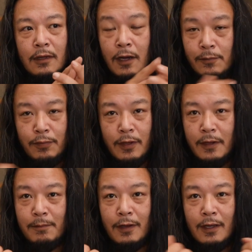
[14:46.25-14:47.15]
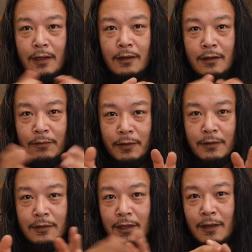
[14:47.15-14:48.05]
I'll play my
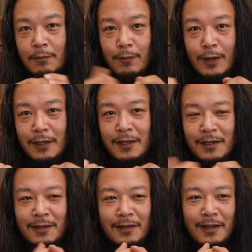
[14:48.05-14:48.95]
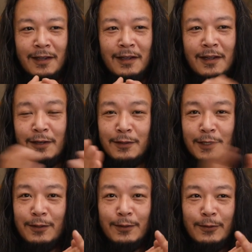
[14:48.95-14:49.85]
real time right here, and I'll
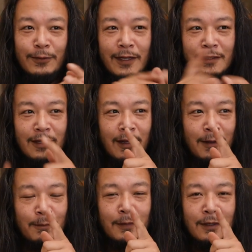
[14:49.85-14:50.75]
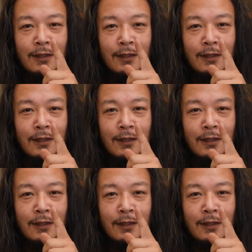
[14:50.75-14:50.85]
see you next time.